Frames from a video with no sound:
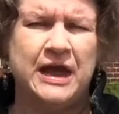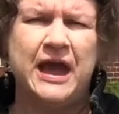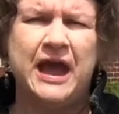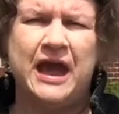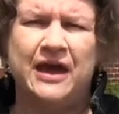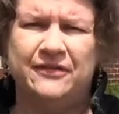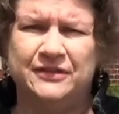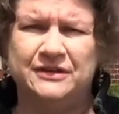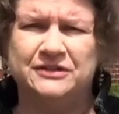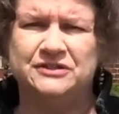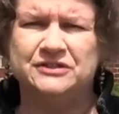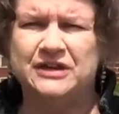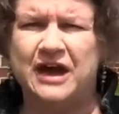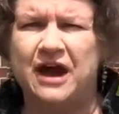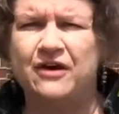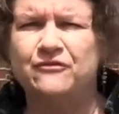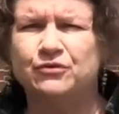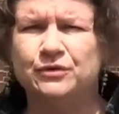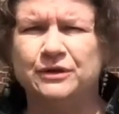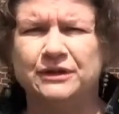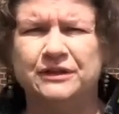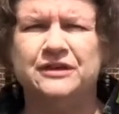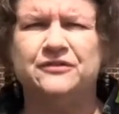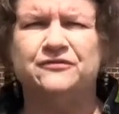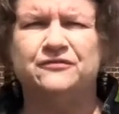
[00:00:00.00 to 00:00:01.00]
and the staff
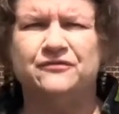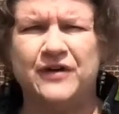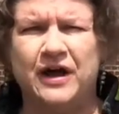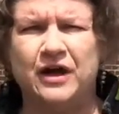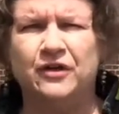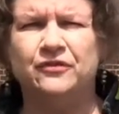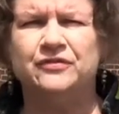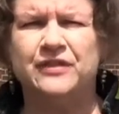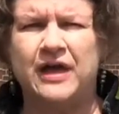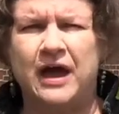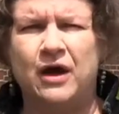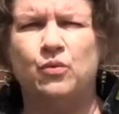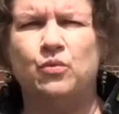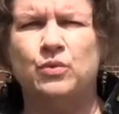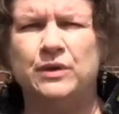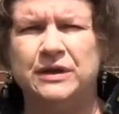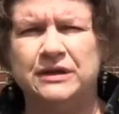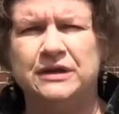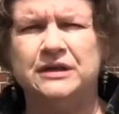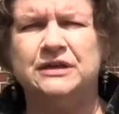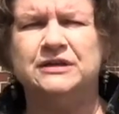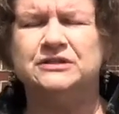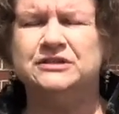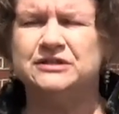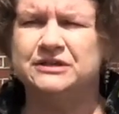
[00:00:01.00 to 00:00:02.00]
really felt that we
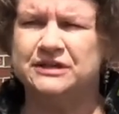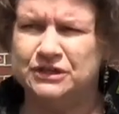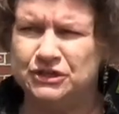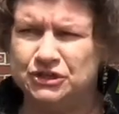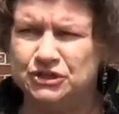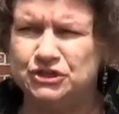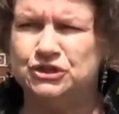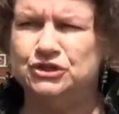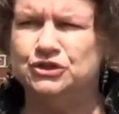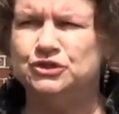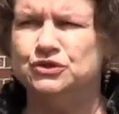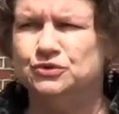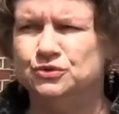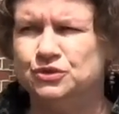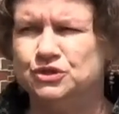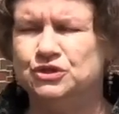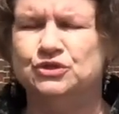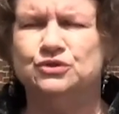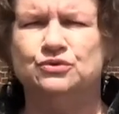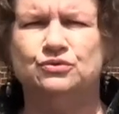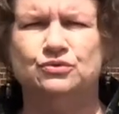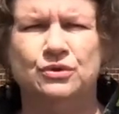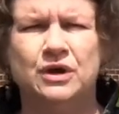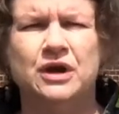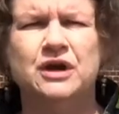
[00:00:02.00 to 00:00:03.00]
need to continue
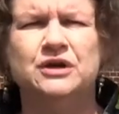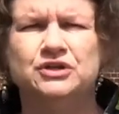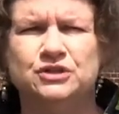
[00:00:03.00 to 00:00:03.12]
to